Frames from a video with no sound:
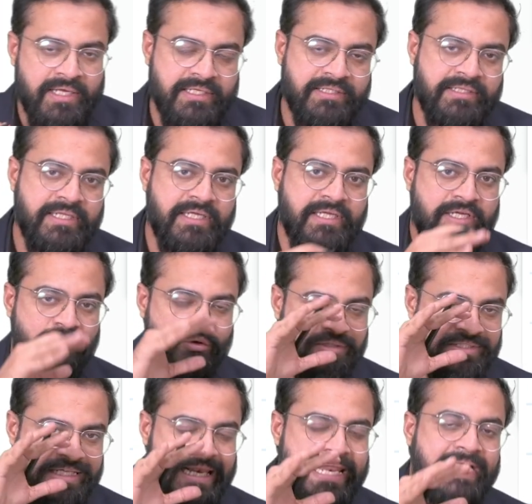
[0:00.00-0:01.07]
in the
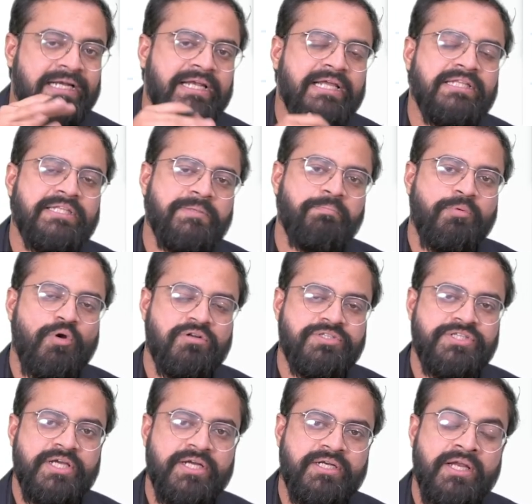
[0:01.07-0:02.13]
selecting the
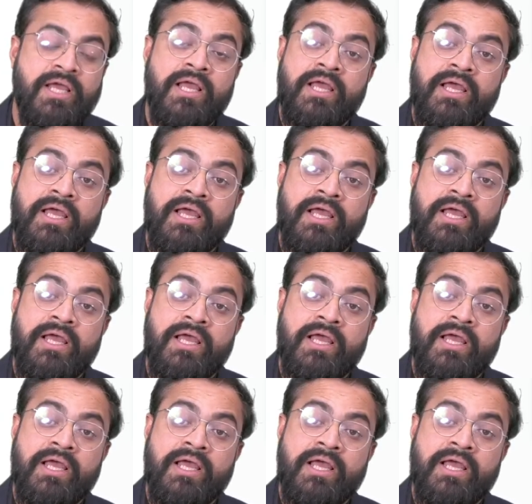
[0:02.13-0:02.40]
project,